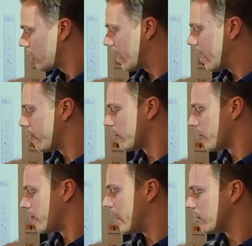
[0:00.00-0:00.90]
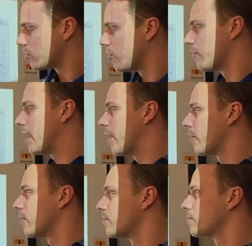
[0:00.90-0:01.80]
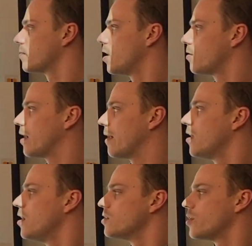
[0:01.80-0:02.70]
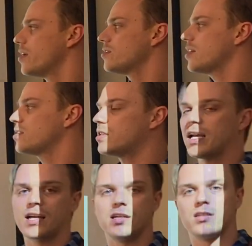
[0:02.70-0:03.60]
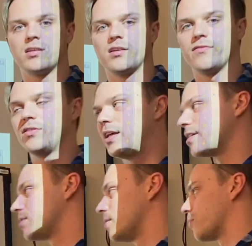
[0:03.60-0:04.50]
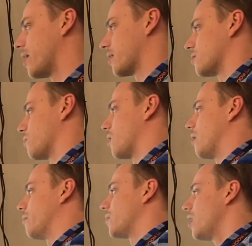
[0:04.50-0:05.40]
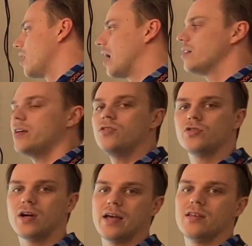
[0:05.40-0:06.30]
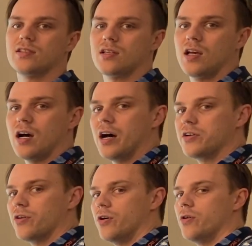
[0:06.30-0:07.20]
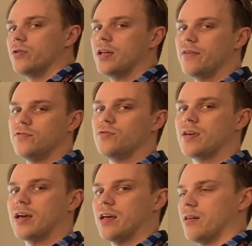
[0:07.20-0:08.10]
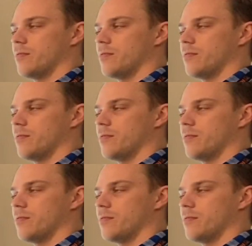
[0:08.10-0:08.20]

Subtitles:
hour, or miles over hour. Okay, so here's a second velocity practice problem. I'll let you try this on your own if you can.